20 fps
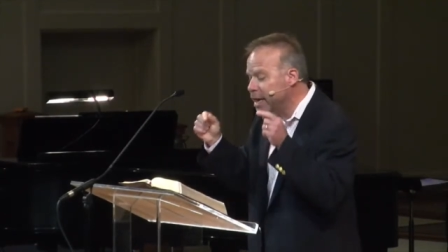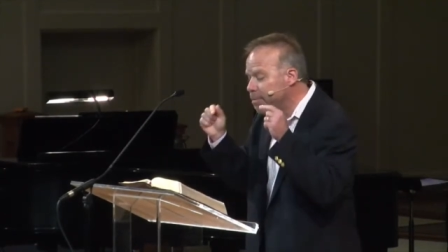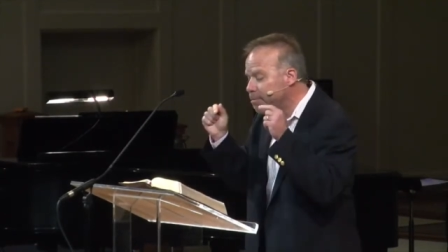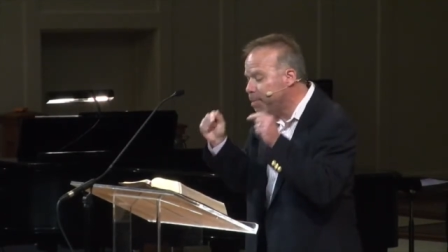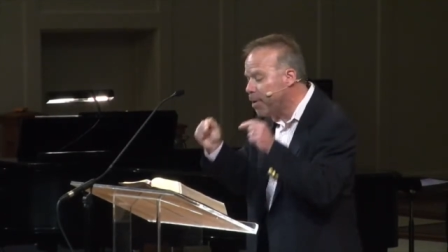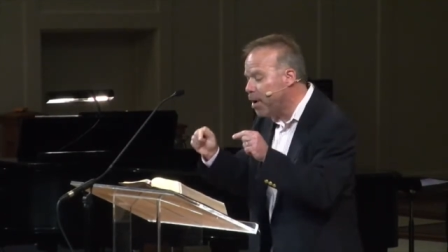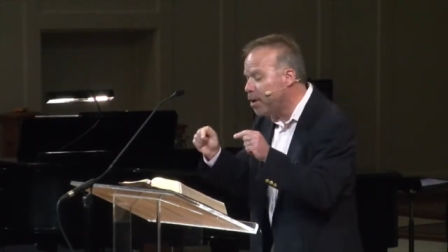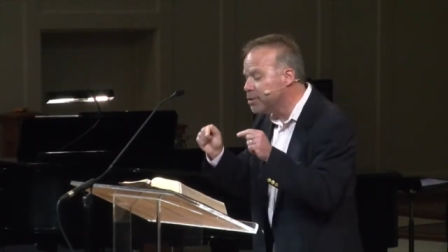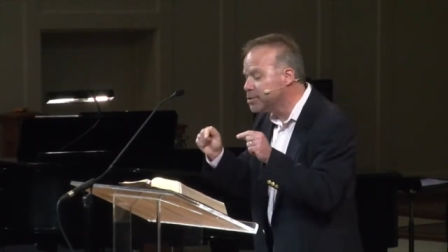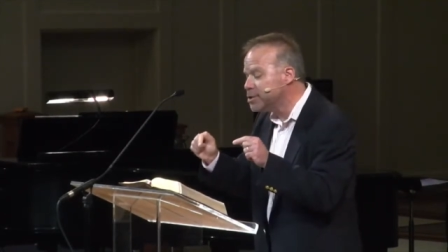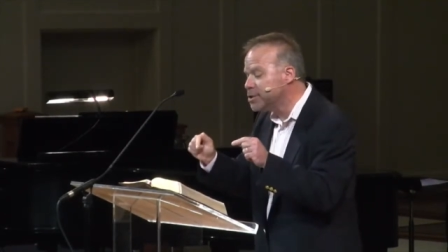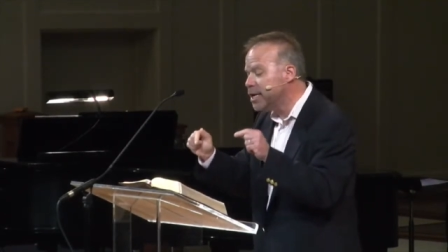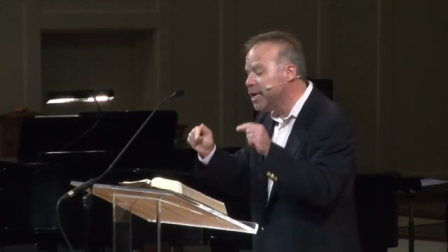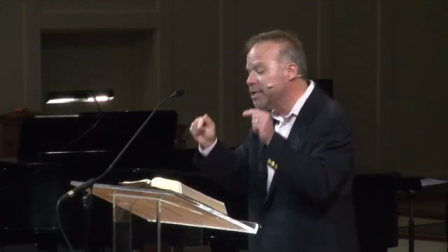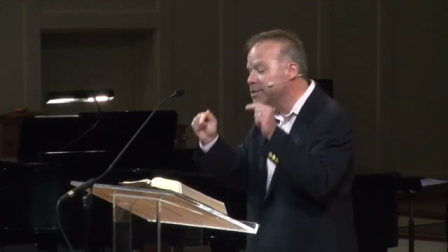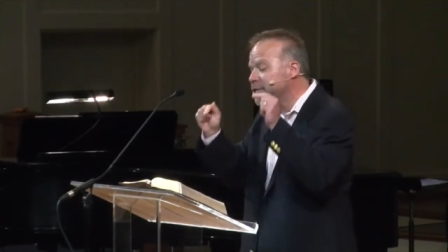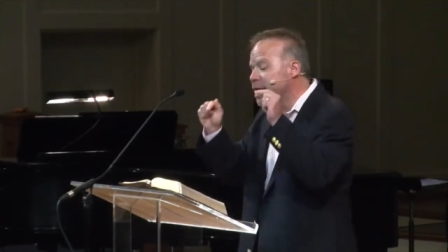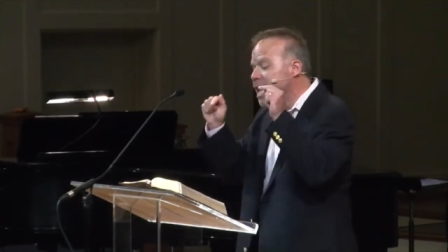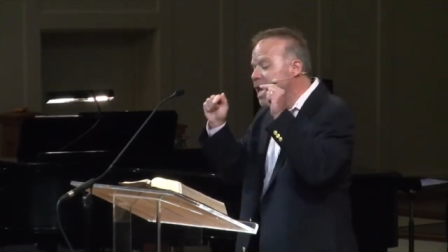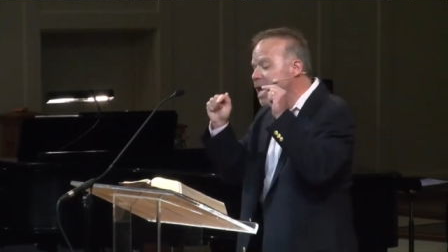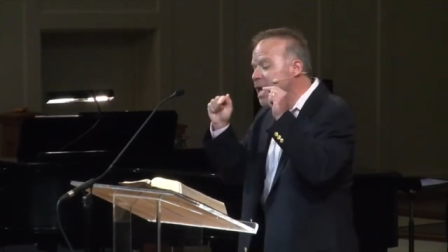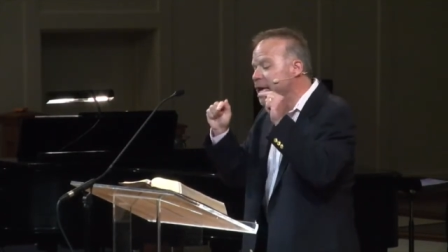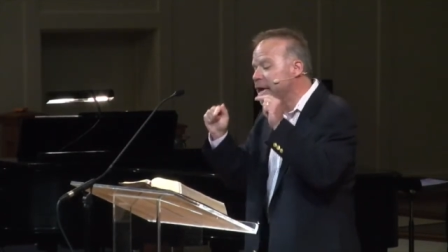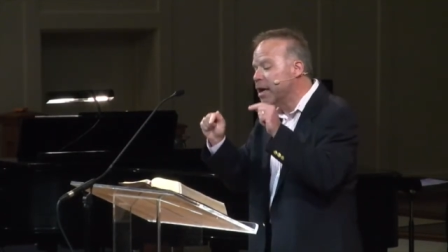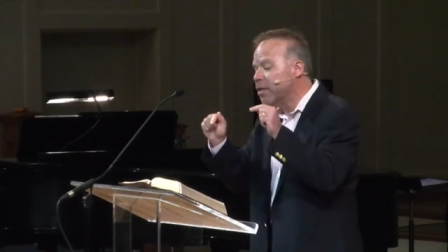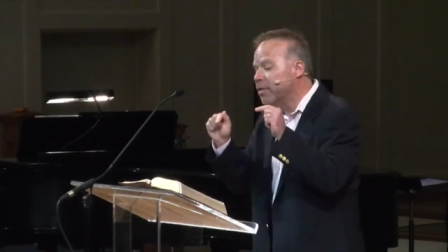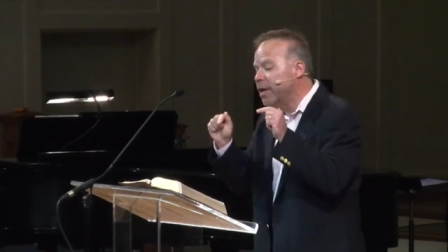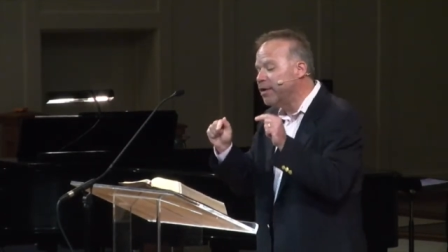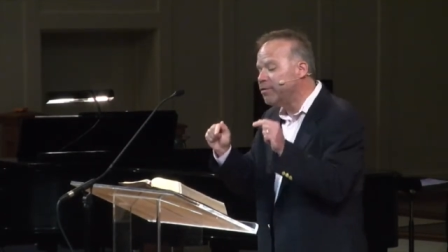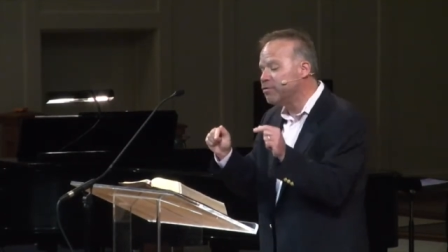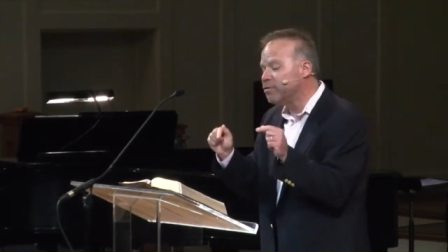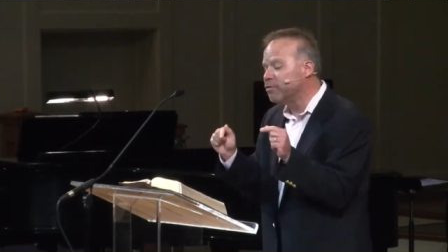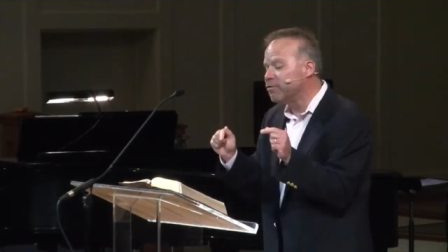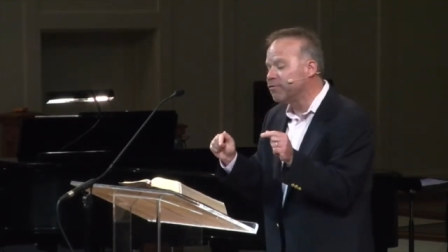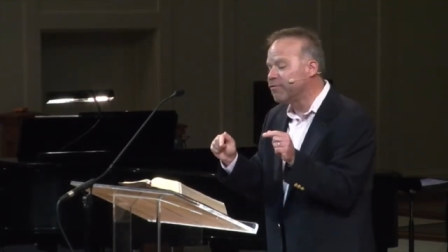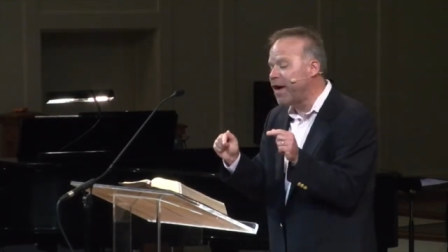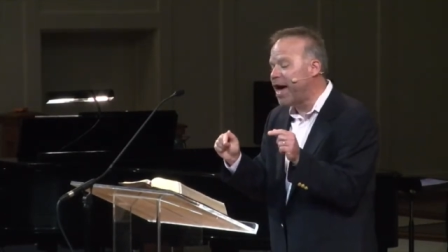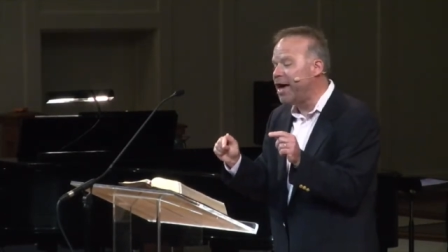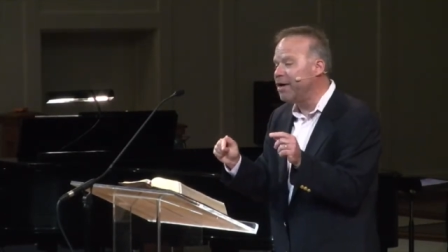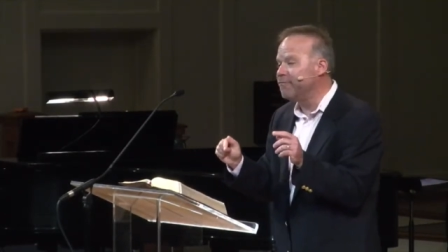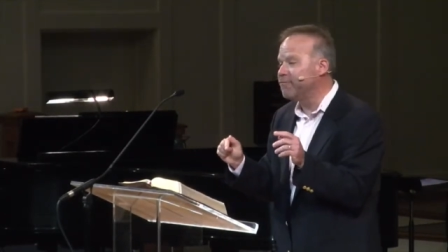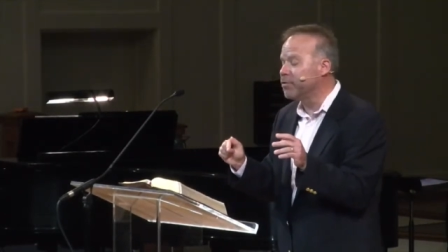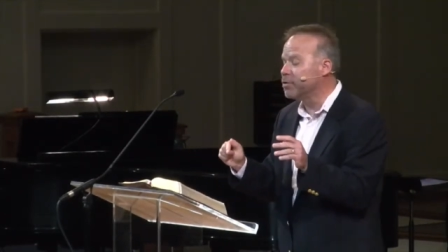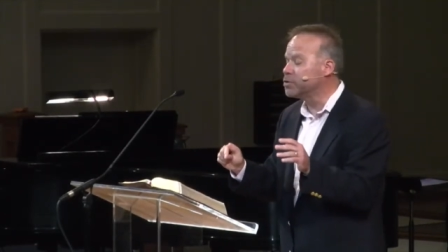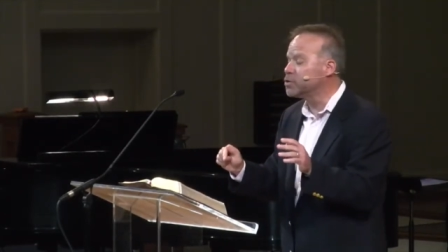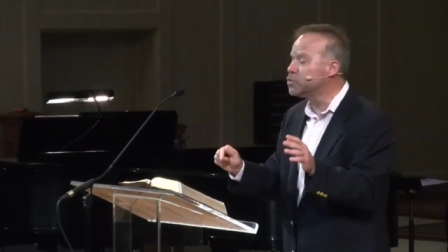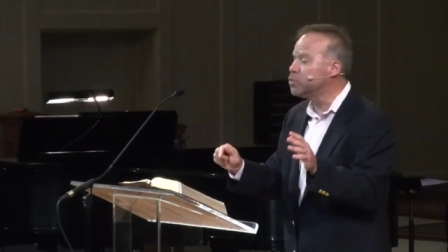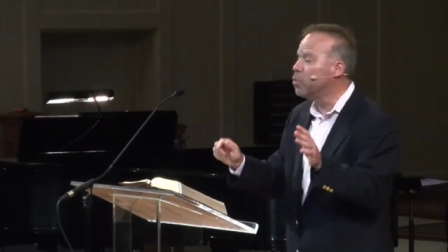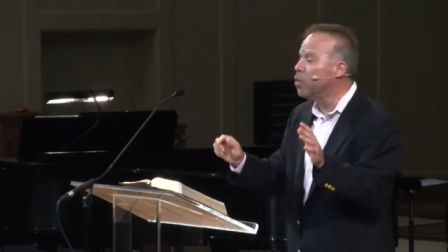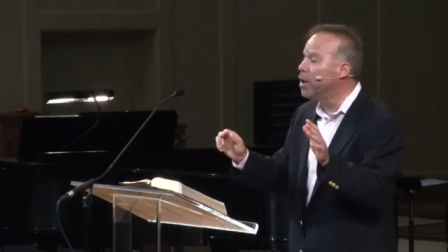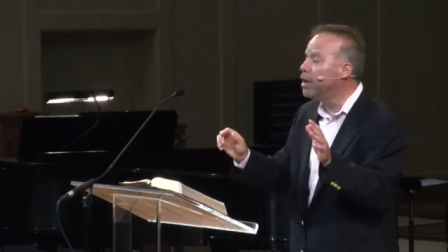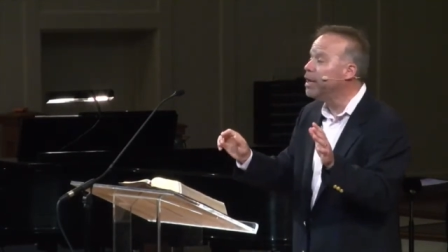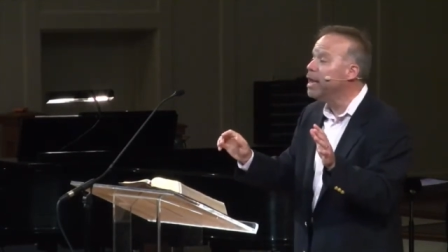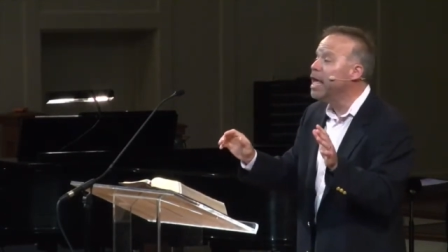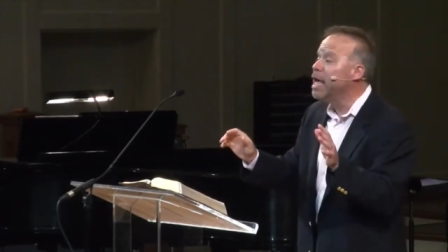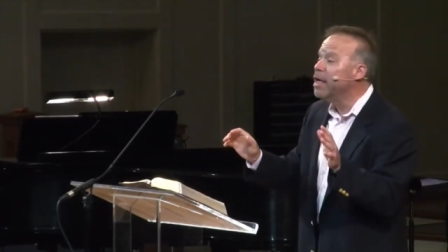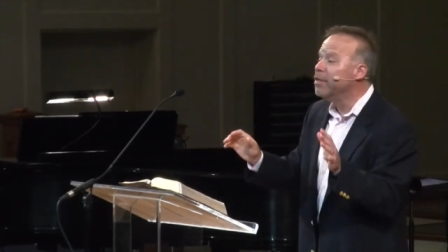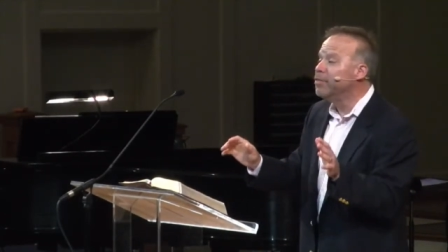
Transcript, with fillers: yet, Paul says in Galatians 5, verse 1,